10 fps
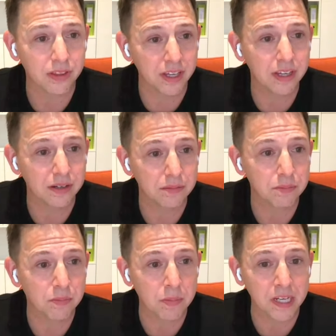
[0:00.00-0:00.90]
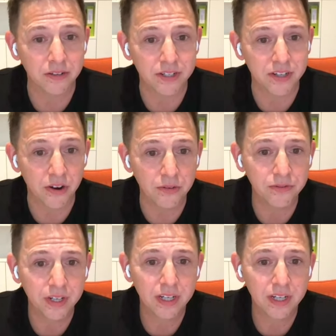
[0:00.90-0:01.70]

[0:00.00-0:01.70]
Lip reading: you think and be yourself.